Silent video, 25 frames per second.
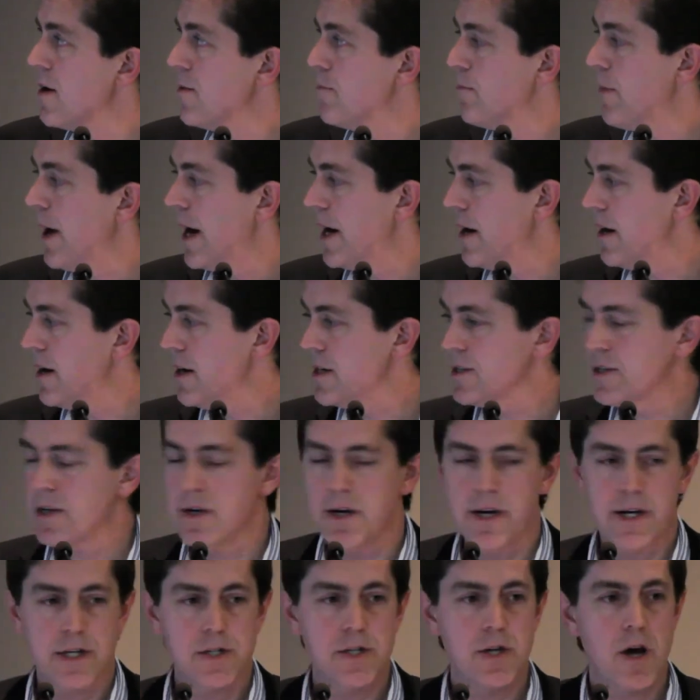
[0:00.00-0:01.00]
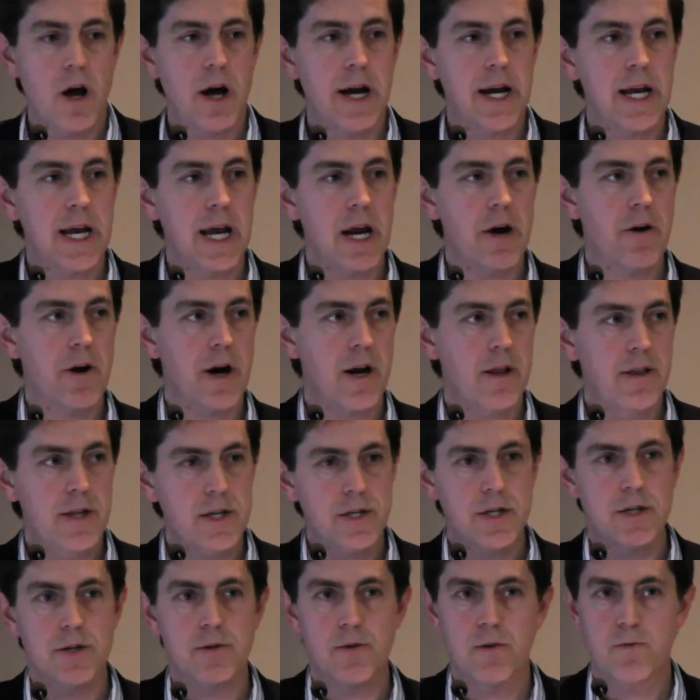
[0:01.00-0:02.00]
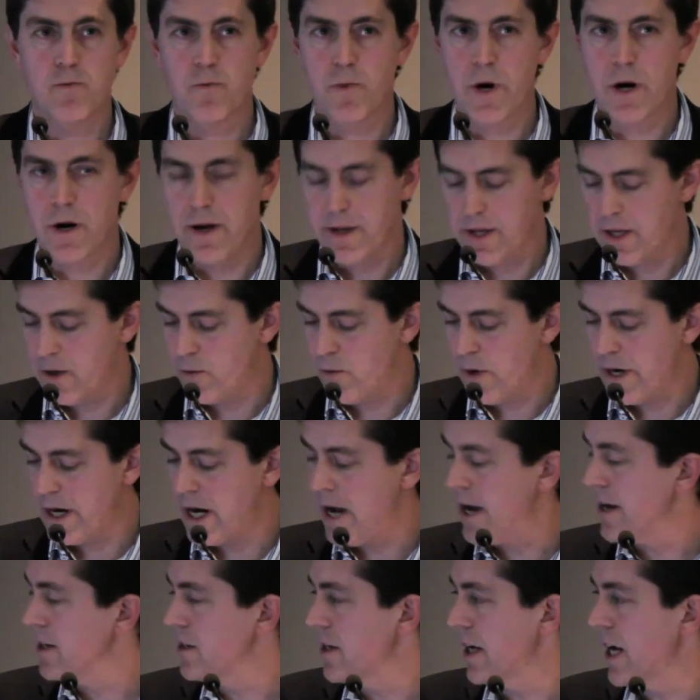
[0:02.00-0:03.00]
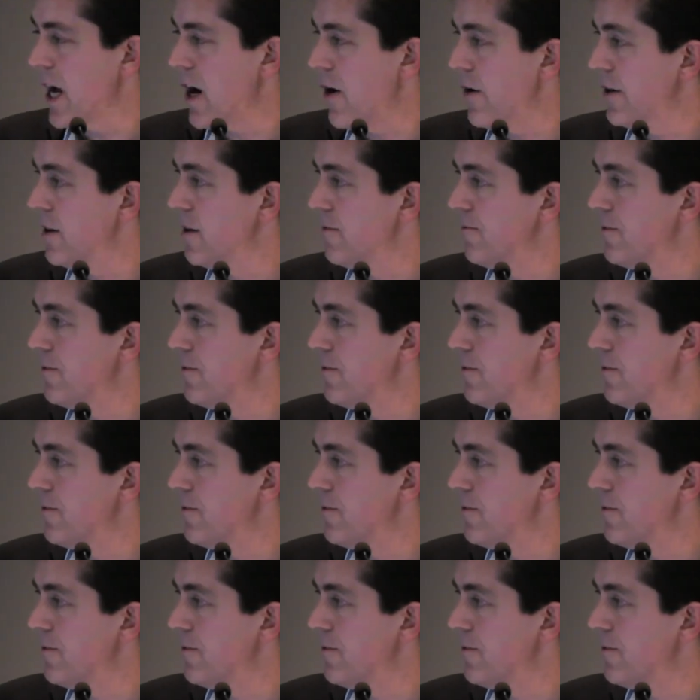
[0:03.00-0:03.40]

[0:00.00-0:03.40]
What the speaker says: but it is an exciting area, and this is where I think we're going to go in the